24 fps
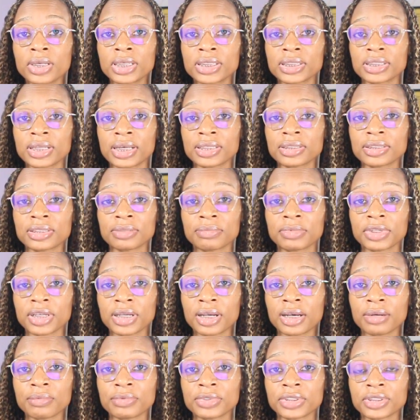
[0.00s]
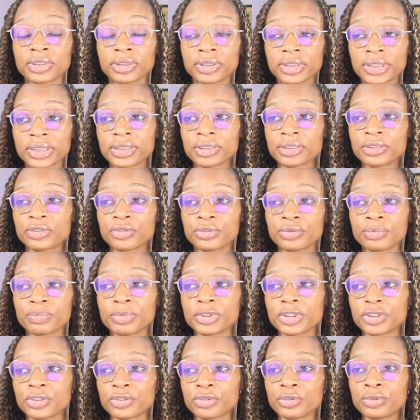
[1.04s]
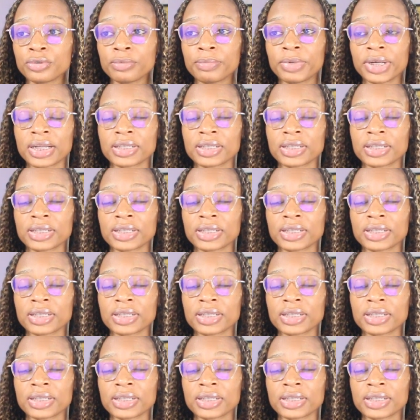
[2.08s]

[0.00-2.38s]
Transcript: It's not something I was looking to pursue,